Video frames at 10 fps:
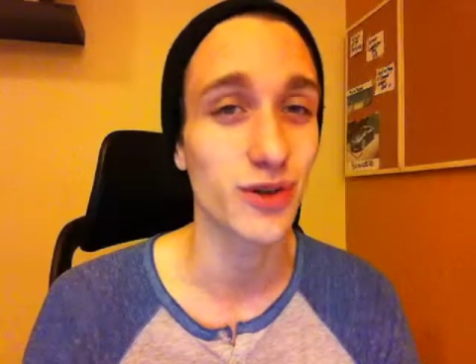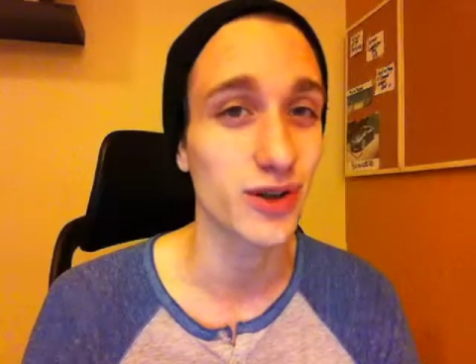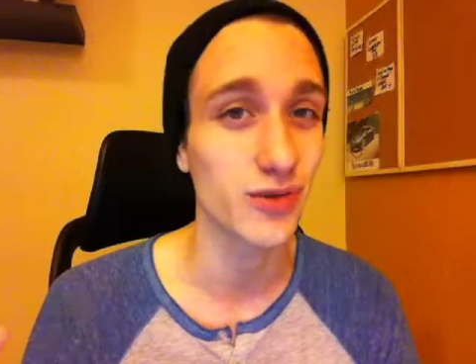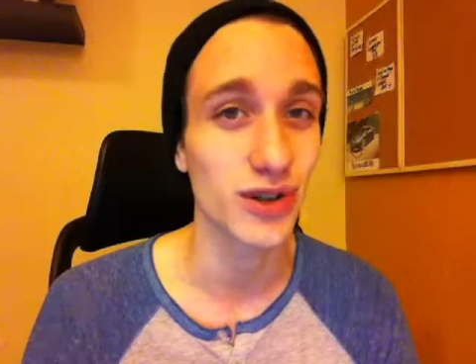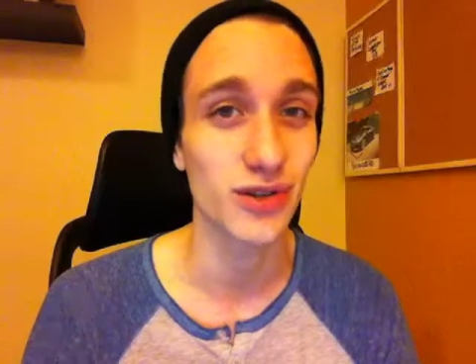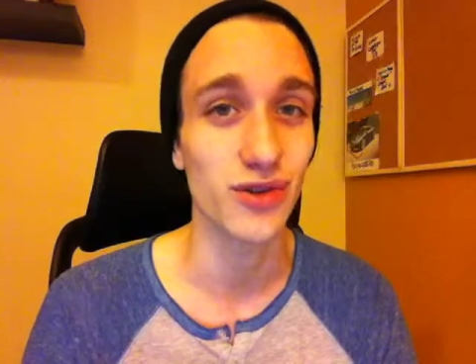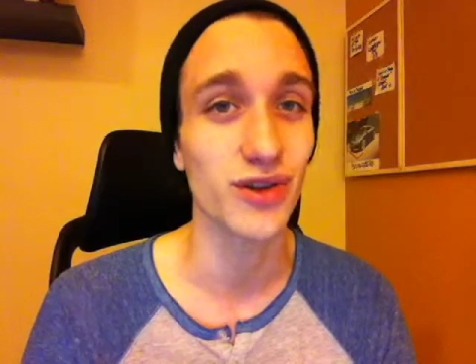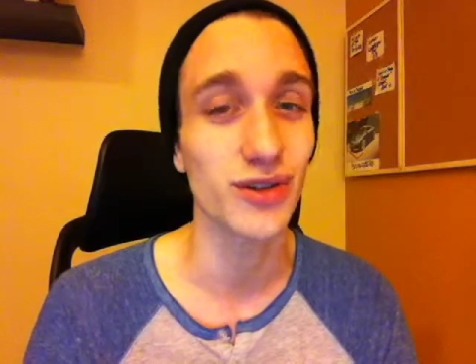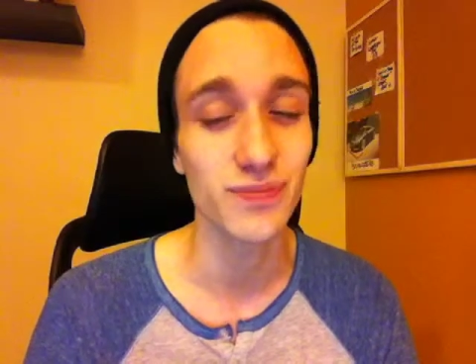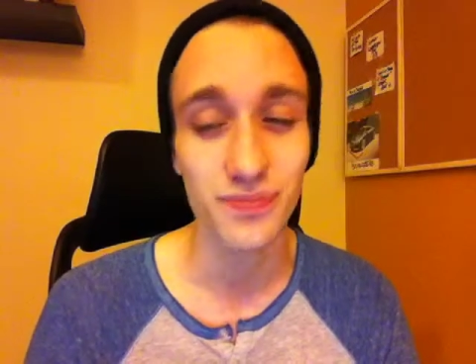work, willing to
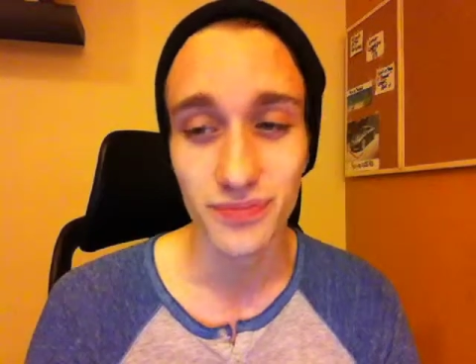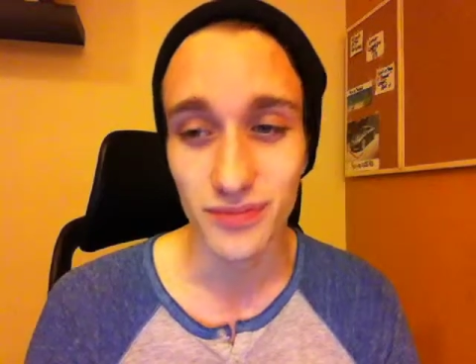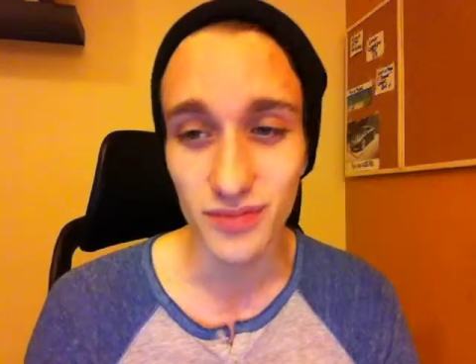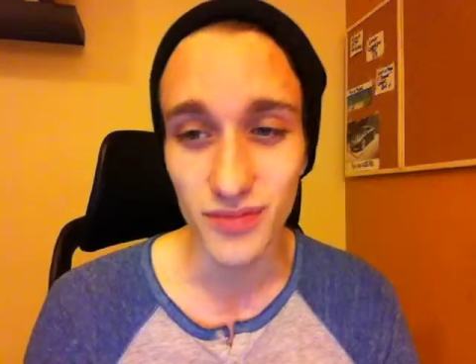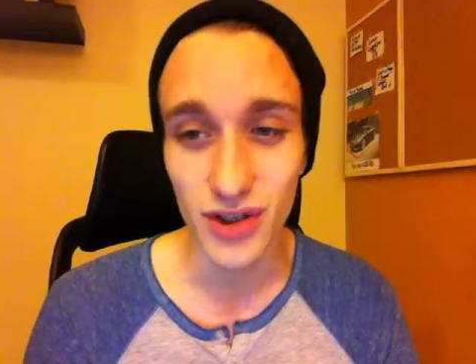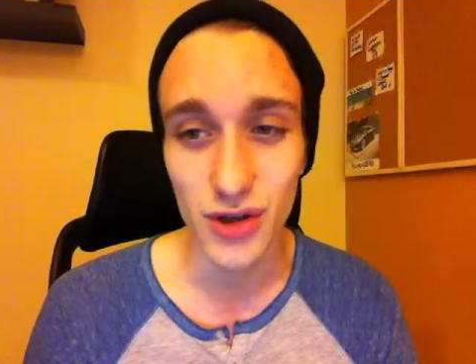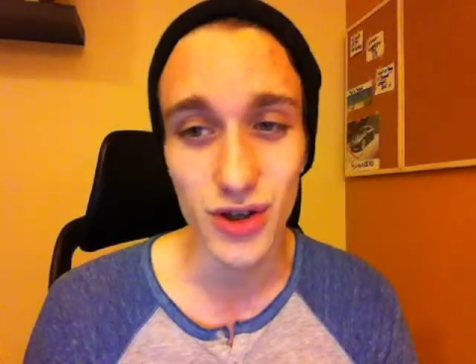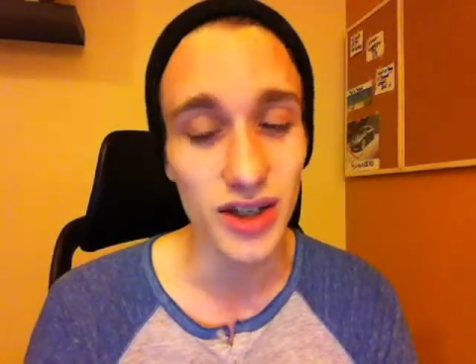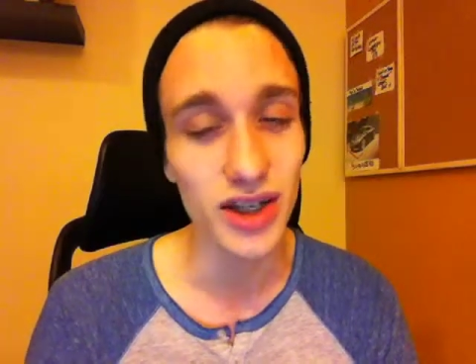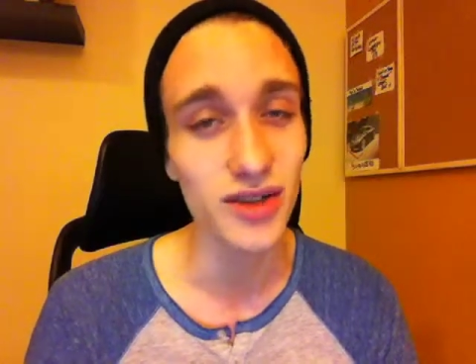learn, you
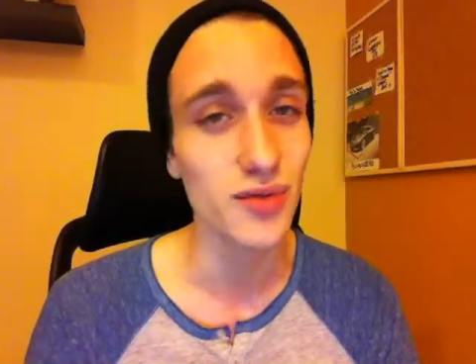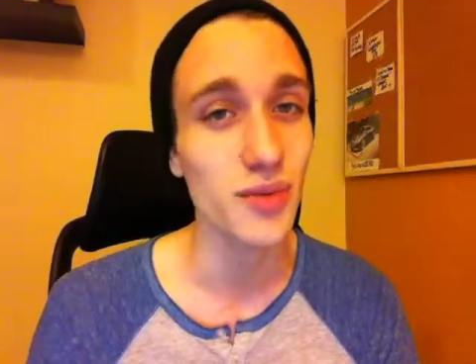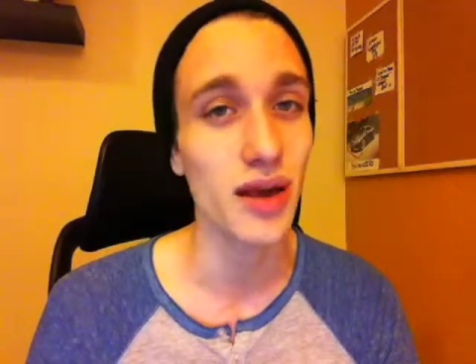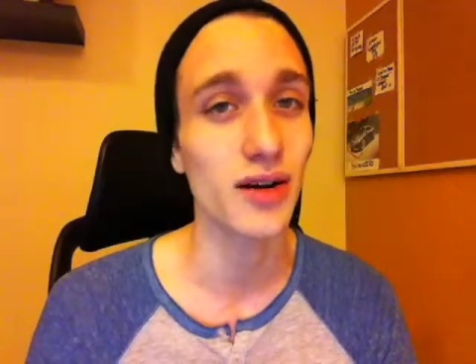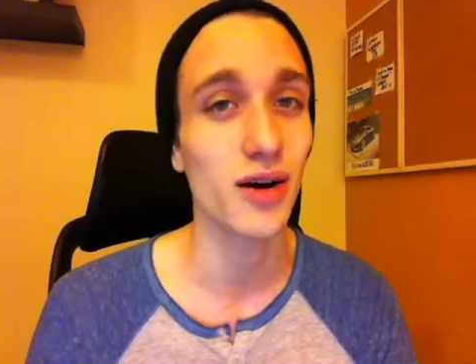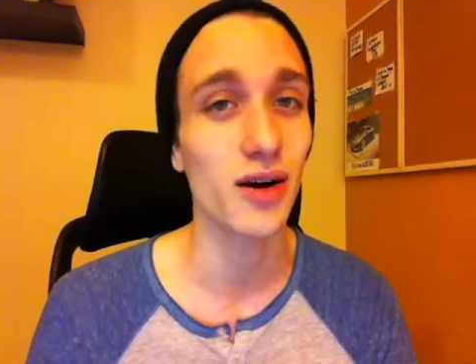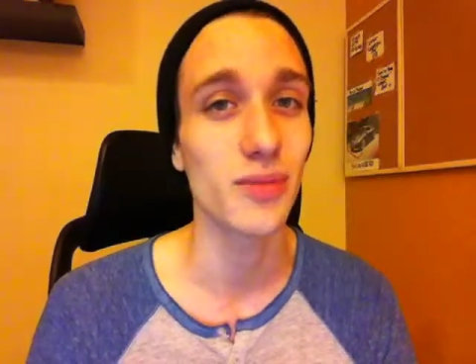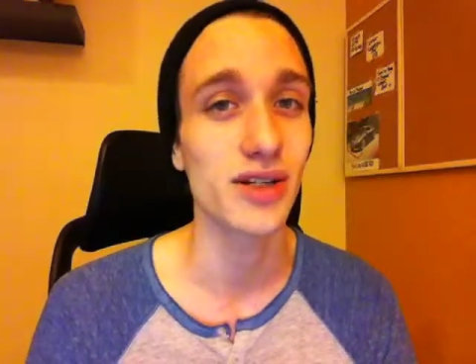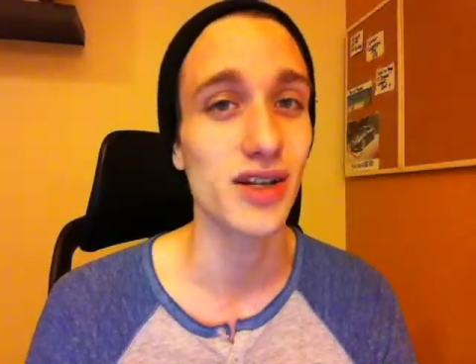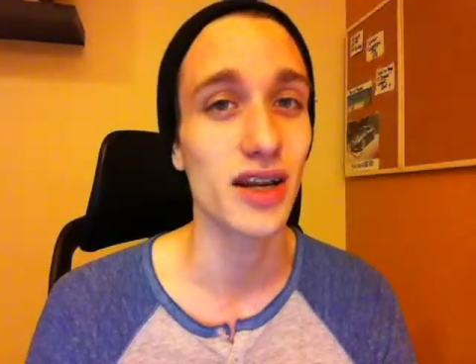can connect with me on
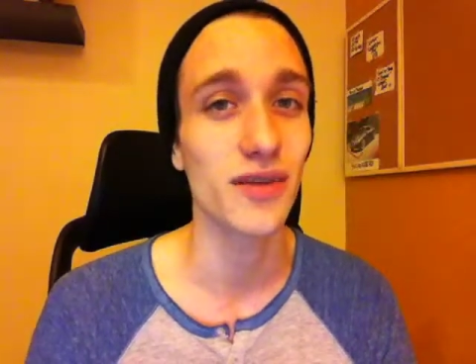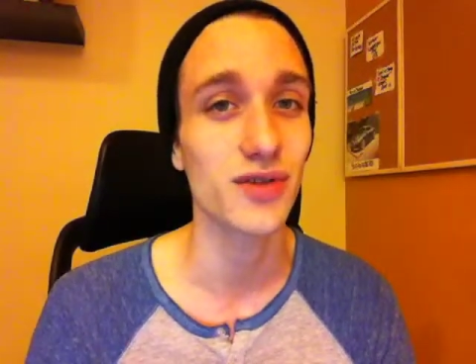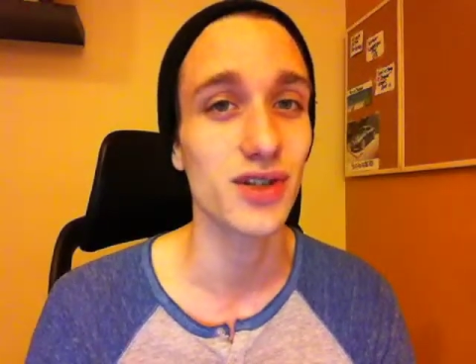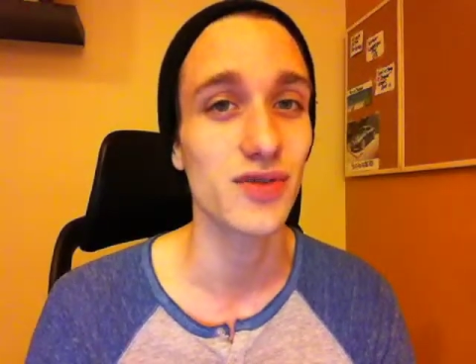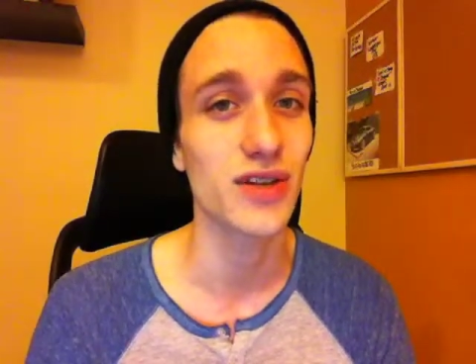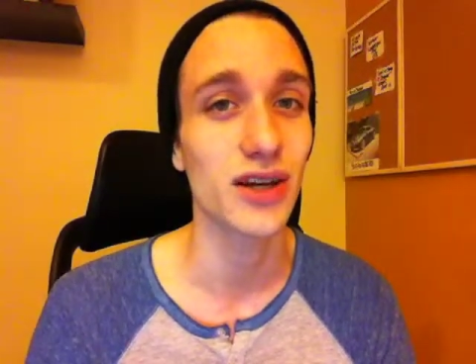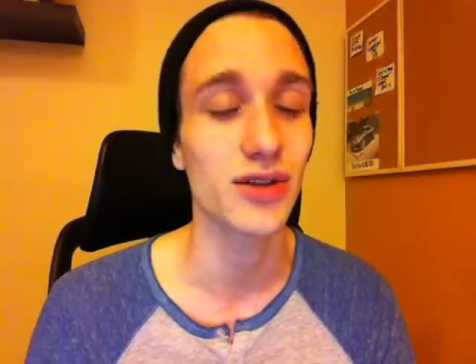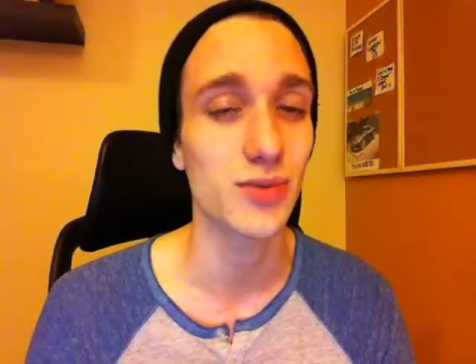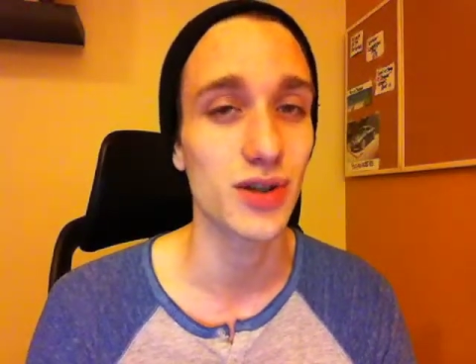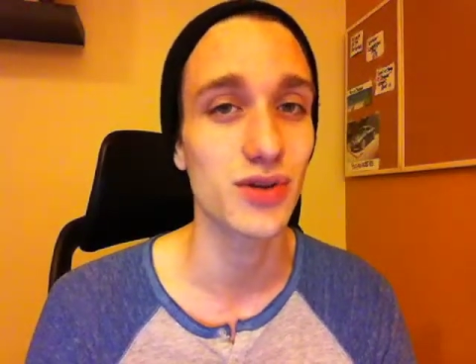my site after this video.
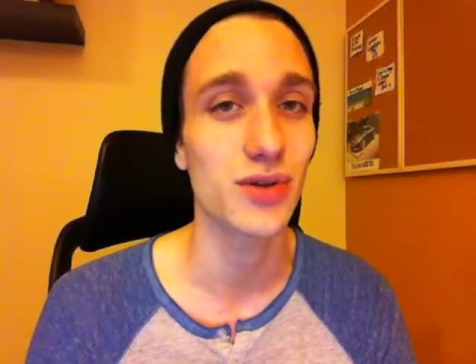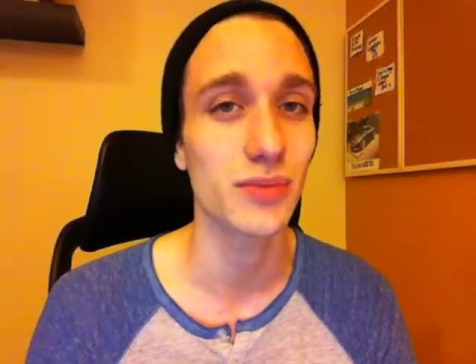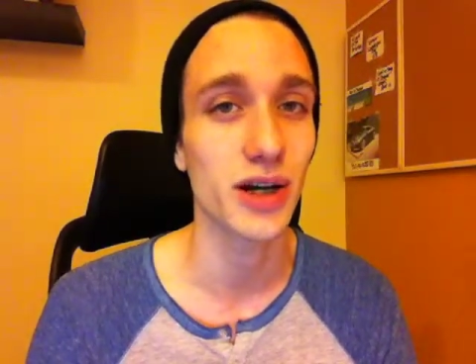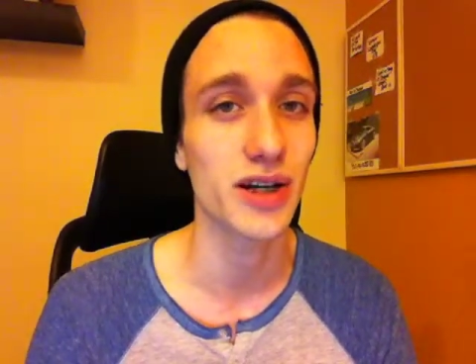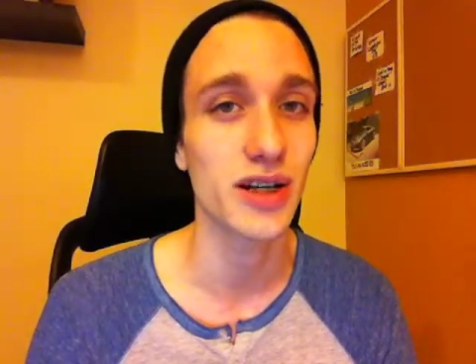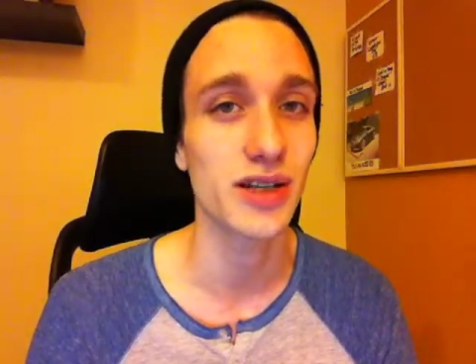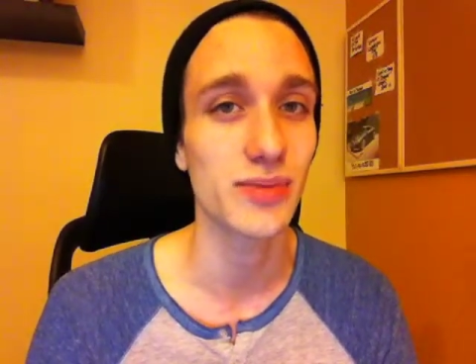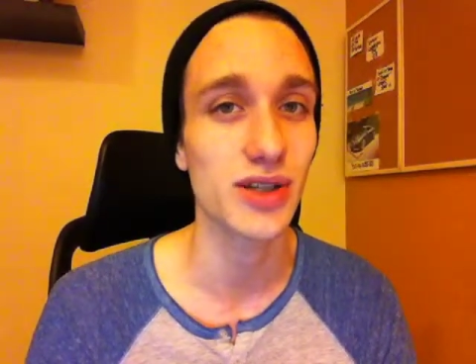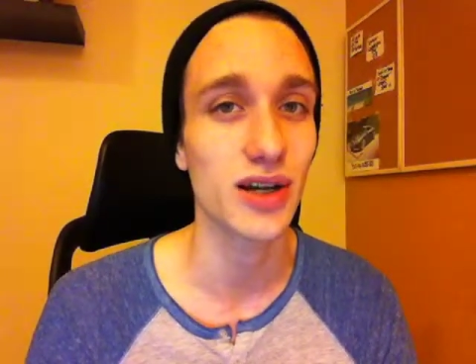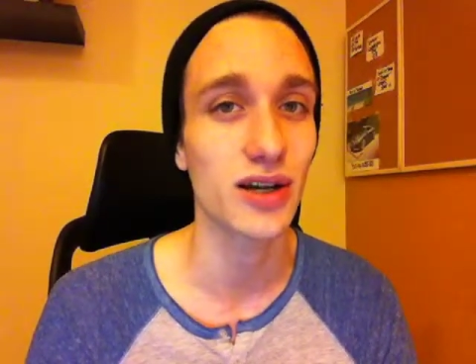It's
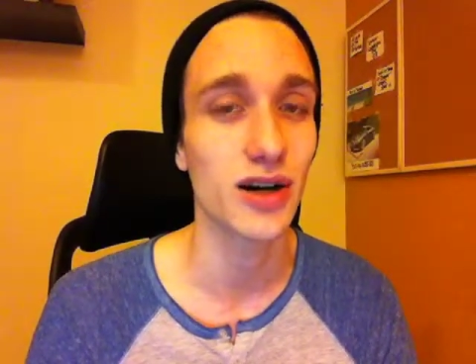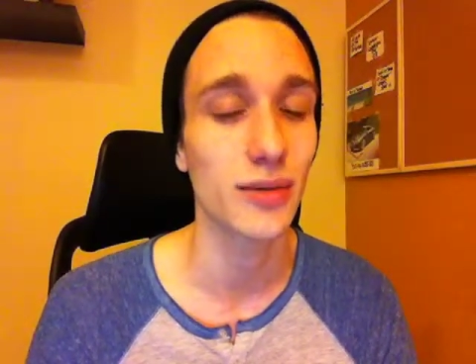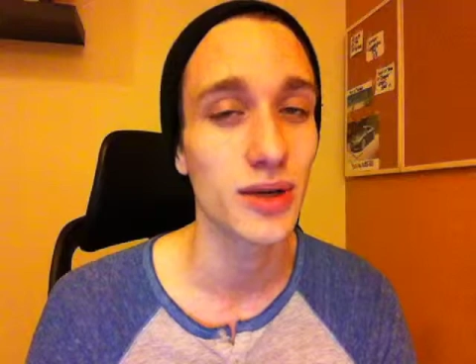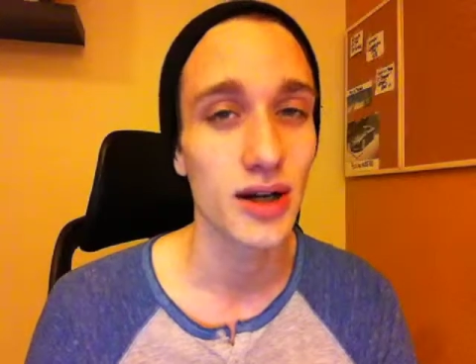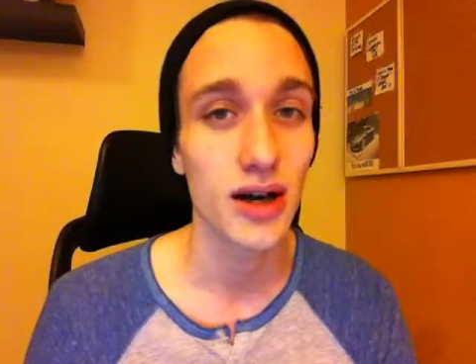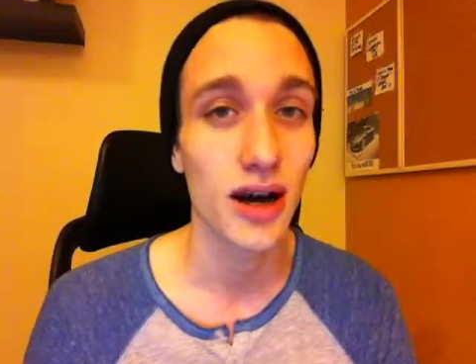123marketingtips.com.